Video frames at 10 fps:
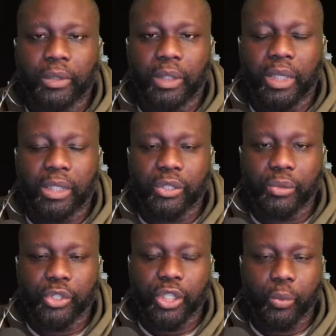And so
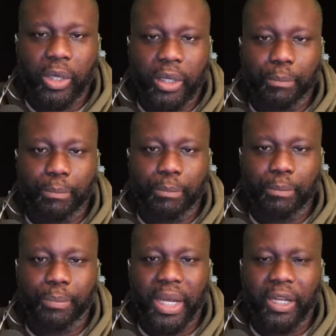she went
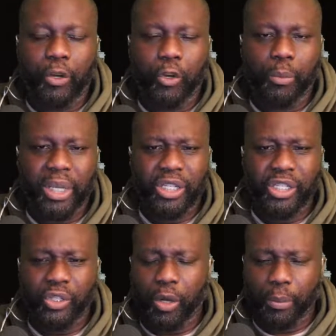back home. I guess she
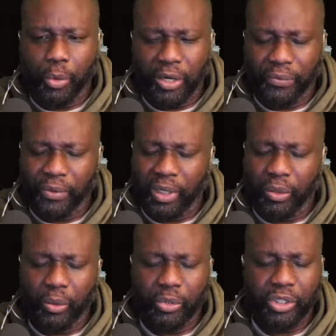told her boyfriend
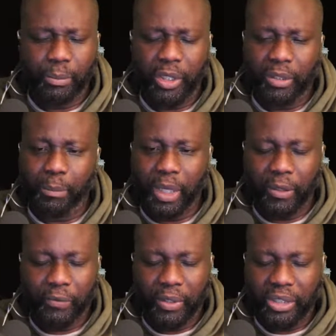or some other male
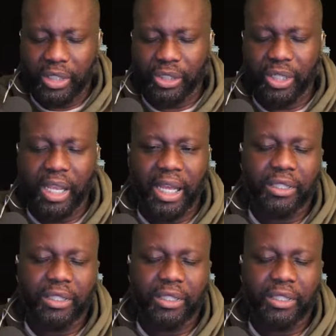friends that she has.